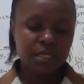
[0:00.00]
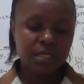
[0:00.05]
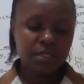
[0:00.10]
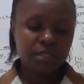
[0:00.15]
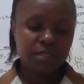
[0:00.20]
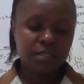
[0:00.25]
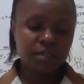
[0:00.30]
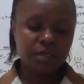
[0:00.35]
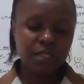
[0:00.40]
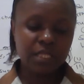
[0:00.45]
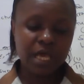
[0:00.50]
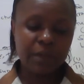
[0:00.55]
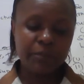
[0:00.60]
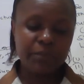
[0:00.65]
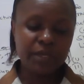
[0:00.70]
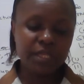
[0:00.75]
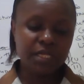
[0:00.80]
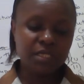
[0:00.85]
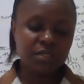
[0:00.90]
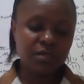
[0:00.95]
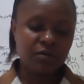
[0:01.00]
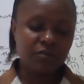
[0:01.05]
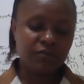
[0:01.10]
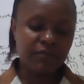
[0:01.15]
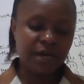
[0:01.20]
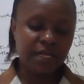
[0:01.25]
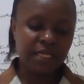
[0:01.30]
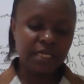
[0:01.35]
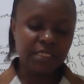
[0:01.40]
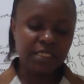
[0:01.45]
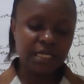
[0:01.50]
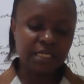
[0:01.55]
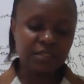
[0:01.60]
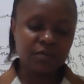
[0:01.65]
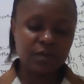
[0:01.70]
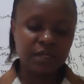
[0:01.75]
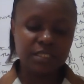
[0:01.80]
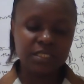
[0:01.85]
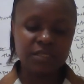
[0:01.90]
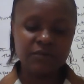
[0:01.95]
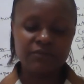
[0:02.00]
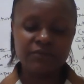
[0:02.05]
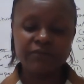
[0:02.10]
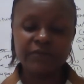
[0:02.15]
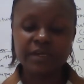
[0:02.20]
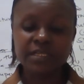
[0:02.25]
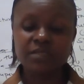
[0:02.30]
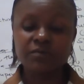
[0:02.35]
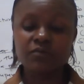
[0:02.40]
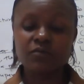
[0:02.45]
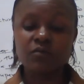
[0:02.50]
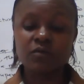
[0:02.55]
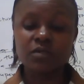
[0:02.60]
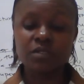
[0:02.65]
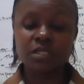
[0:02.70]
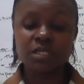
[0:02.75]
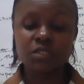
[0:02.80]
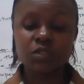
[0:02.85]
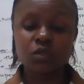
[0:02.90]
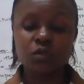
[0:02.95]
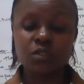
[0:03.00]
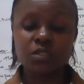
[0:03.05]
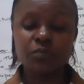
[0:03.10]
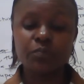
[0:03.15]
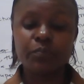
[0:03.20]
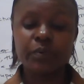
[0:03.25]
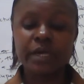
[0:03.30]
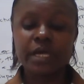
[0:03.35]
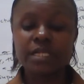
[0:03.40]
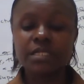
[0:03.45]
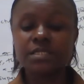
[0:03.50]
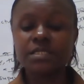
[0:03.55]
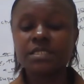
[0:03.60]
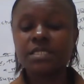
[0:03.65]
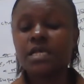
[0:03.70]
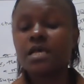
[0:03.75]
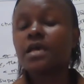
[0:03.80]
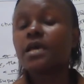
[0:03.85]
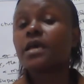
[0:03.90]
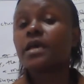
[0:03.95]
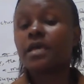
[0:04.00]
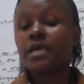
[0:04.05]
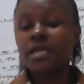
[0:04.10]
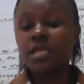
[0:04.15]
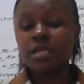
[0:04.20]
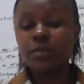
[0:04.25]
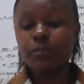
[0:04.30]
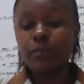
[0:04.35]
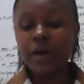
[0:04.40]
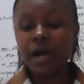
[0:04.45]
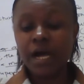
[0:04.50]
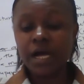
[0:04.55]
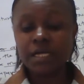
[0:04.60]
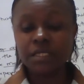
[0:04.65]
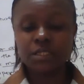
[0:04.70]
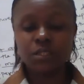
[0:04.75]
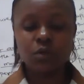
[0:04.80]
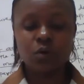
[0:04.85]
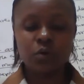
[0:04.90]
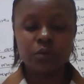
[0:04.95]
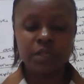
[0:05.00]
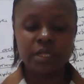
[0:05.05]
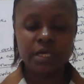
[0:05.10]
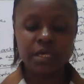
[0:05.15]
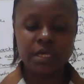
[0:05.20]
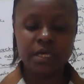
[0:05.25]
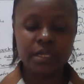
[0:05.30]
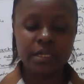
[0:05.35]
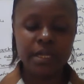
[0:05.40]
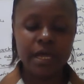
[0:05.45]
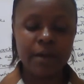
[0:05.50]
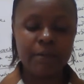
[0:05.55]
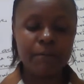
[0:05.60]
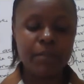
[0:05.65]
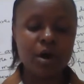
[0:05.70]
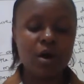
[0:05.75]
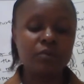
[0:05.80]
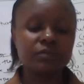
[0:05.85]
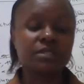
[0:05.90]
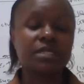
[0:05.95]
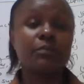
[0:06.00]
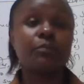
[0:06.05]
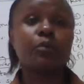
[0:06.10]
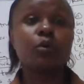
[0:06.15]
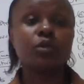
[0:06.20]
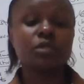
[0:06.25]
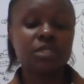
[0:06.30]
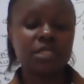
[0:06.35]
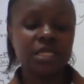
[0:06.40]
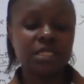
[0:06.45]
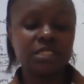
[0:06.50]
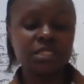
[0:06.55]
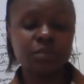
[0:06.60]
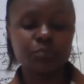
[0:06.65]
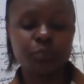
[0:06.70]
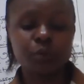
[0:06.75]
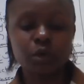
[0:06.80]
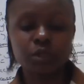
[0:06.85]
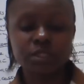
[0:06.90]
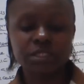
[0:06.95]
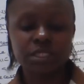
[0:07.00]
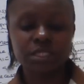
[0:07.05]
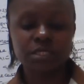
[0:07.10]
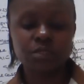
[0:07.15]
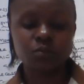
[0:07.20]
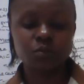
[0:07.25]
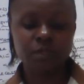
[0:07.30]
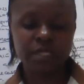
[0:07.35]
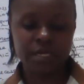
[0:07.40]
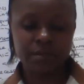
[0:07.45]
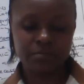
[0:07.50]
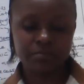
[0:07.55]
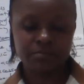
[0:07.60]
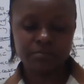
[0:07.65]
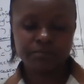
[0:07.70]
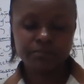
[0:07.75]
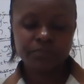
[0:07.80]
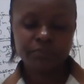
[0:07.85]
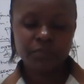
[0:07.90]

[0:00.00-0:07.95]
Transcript: So the ability of managers to achieve effective coordination depends in part on the number of subordinates reporting to them.